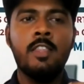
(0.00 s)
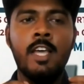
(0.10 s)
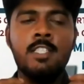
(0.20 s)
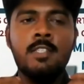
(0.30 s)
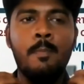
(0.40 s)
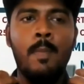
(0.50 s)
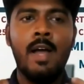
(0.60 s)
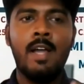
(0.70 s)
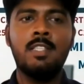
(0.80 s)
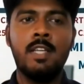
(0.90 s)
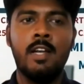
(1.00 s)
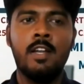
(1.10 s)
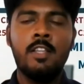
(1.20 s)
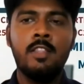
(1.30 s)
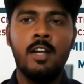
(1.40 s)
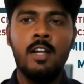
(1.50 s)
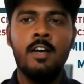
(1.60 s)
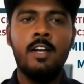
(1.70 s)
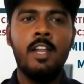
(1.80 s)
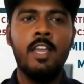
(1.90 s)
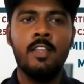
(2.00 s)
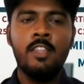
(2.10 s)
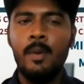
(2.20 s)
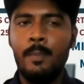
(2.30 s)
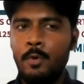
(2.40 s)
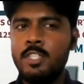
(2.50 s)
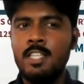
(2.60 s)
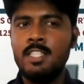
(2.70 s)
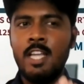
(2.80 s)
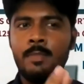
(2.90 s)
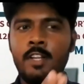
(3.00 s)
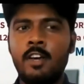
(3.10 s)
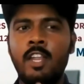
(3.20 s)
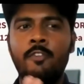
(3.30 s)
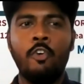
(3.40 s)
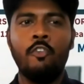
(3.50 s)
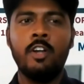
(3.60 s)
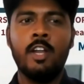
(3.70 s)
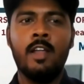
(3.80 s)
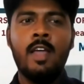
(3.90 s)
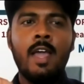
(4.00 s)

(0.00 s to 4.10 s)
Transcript: This mindset, that learning, the process has been carried forwarded,